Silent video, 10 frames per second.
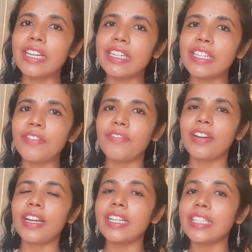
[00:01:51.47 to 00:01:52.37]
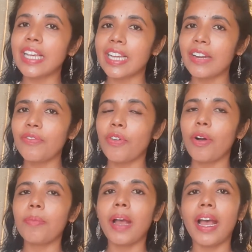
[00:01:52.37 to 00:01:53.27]
different second
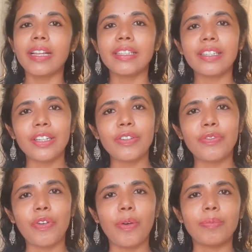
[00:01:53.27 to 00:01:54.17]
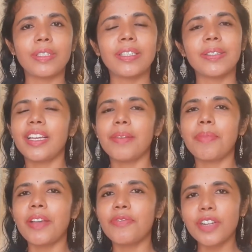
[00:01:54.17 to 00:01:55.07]
form and third forms.
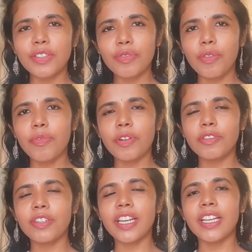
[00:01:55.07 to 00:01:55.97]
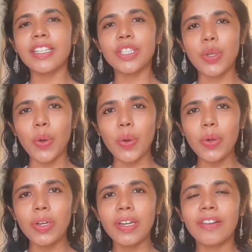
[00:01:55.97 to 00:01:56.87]
My first verb for today is
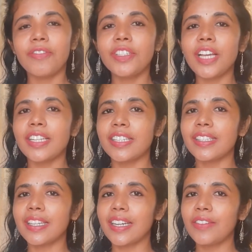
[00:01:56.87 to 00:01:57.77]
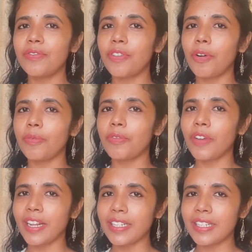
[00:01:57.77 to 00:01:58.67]
go, which has the second form
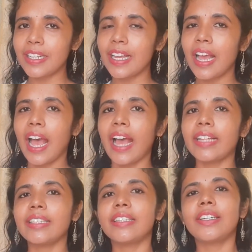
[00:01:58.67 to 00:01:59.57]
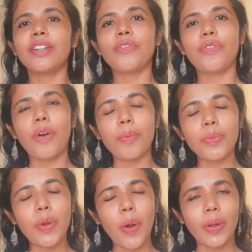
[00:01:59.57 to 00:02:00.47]
went and the third
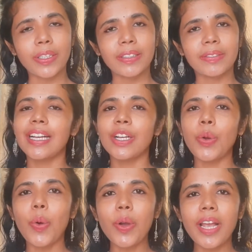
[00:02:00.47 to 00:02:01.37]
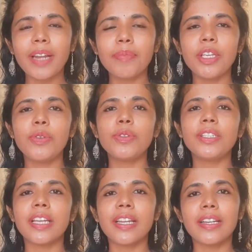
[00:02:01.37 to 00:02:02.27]
form gone. Go can be used in a